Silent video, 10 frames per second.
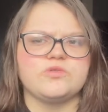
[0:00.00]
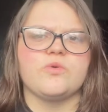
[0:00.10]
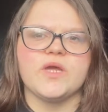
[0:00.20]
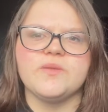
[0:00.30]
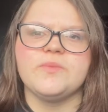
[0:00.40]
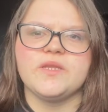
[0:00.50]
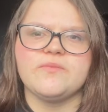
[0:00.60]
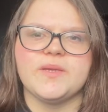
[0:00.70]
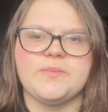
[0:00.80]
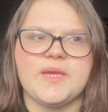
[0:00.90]
quite a bit of
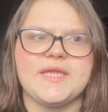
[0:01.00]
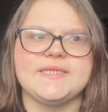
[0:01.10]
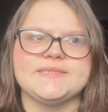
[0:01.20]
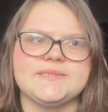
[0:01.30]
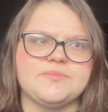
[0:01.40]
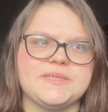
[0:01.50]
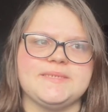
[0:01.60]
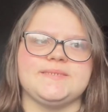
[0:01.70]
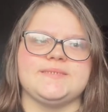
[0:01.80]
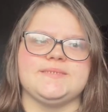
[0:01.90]
my paintings and
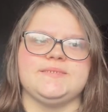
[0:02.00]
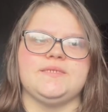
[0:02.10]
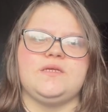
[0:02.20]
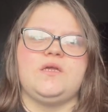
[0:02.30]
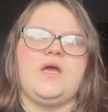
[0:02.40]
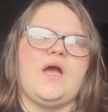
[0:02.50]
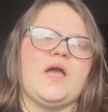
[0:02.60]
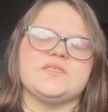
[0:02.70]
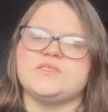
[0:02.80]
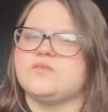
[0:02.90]
pieces.
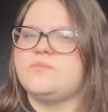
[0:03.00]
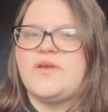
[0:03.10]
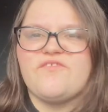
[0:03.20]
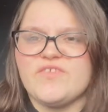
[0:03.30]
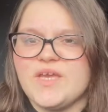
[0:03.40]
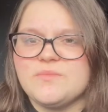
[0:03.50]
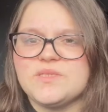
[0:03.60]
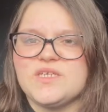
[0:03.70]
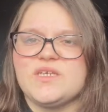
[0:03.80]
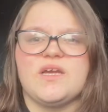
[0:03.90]
I sell to my
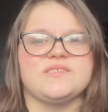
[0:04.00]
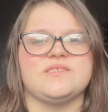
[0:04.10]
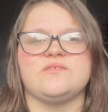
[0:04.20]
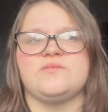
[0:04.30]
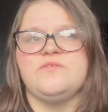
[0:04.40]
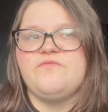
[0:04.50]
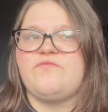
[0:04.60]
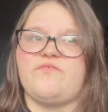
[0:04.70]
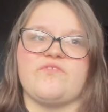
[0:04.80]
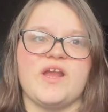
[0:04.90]
family. I sell to
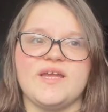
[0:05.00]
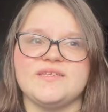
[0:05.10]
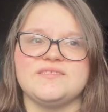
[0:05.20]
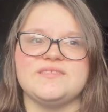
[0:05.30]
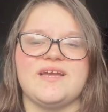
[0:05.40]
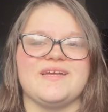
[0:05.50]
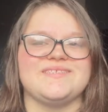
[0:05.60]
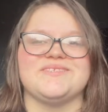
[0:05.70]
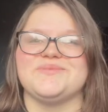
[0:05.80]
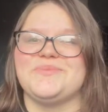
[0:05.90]
friends. I sell to